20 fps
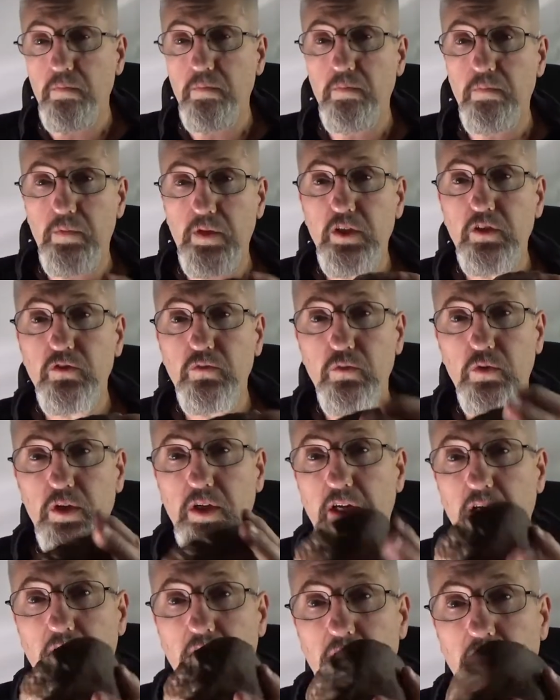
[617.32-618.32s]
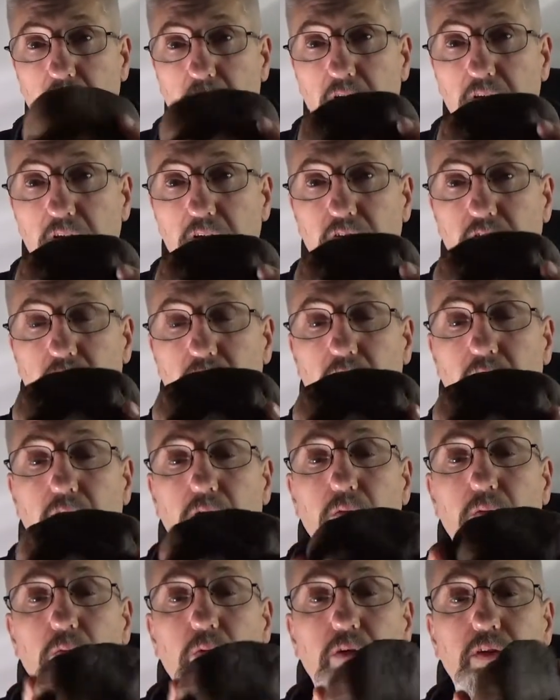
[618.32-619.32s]
This one here, this little
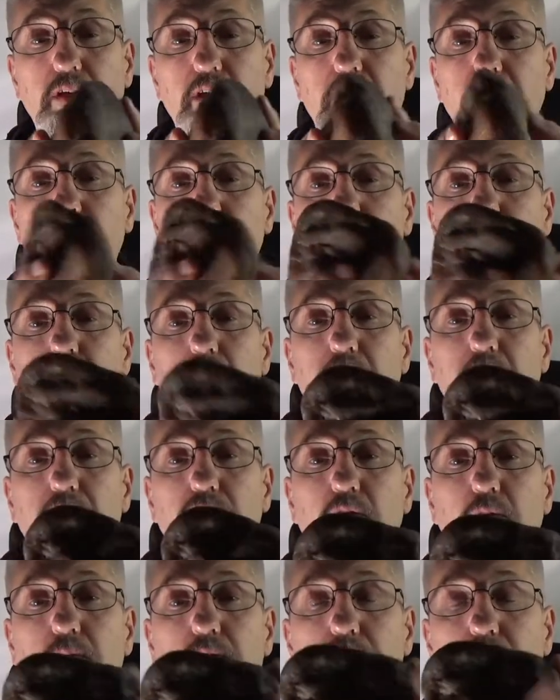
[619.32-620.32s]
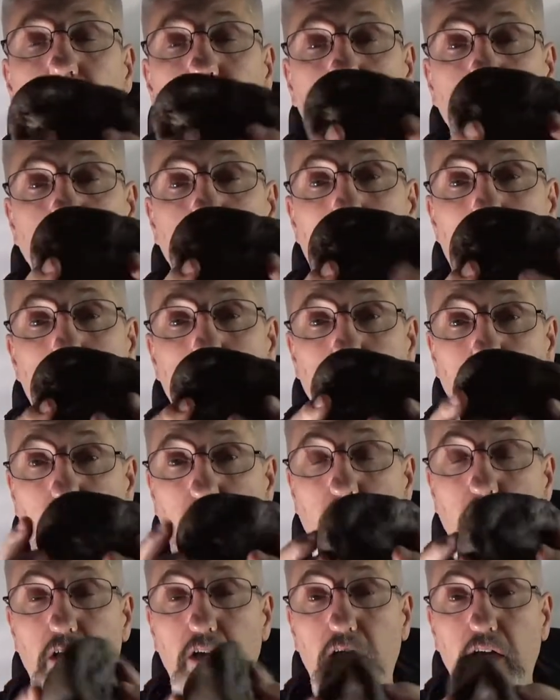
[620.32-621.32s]
one that looks like it's almost like the shape of a
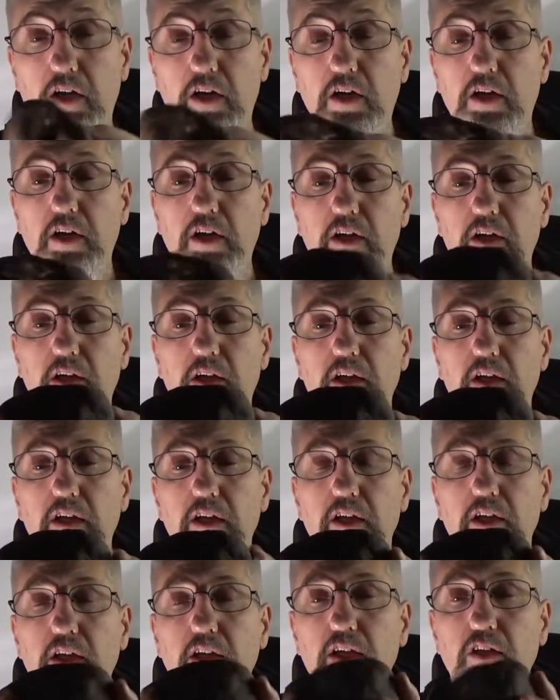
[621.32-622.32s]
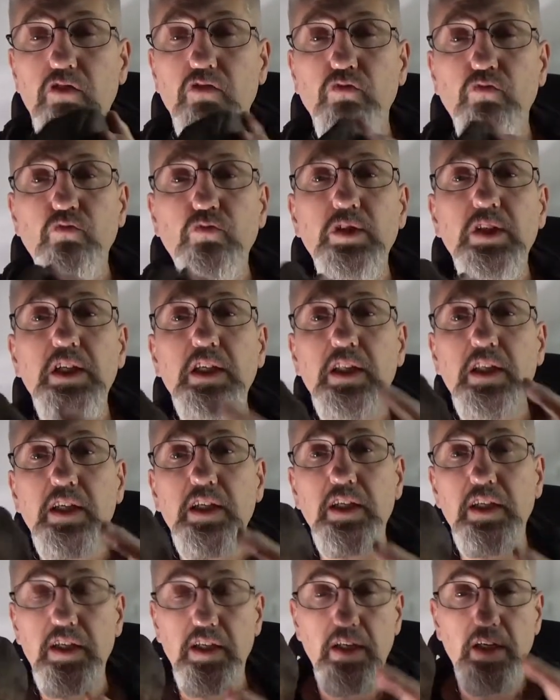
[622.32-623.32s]
heart, is really
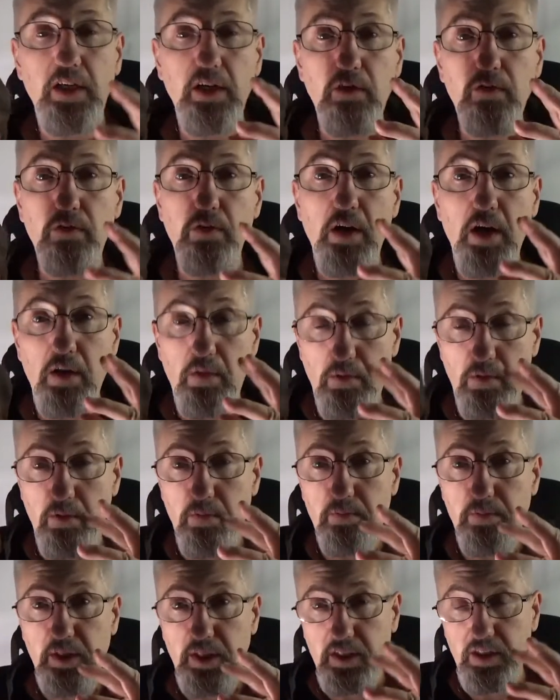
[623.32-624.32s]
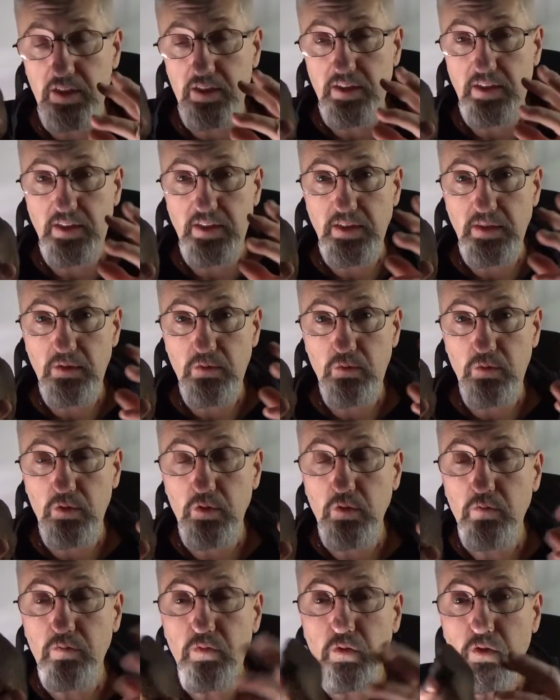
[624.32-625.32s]
incredible because when you
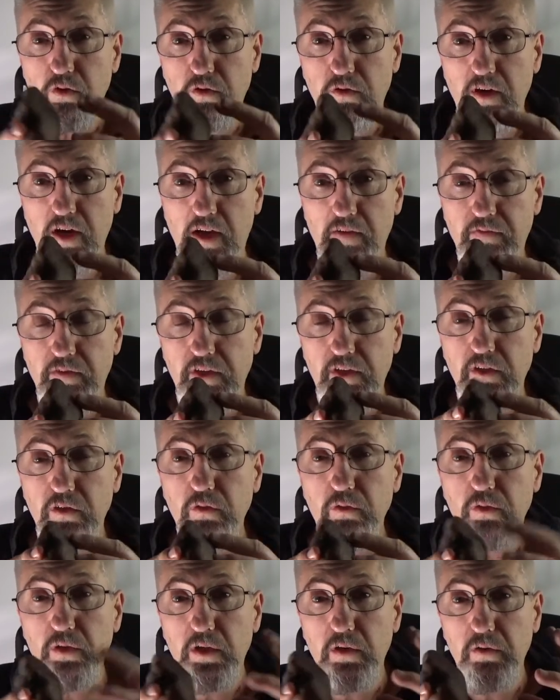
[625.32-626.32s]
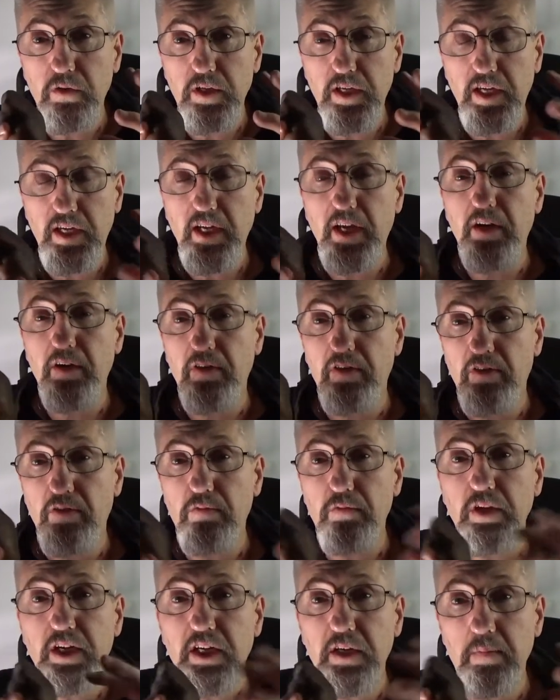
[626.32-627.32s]
photograph it, you literally can get a
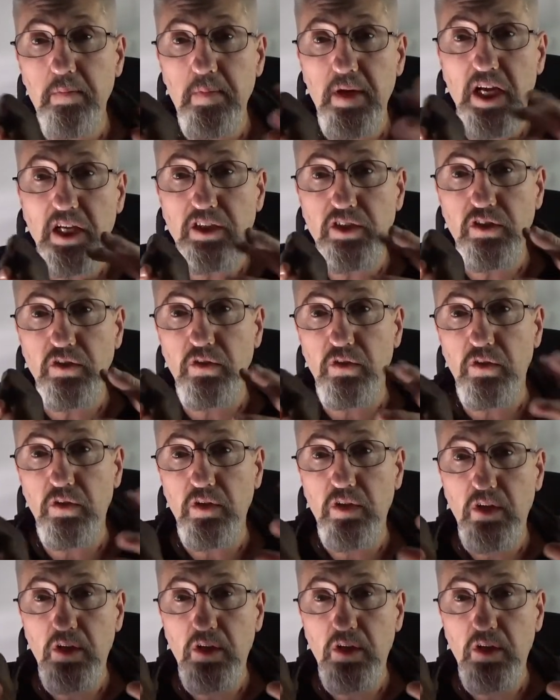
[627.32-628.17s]
three-dimensional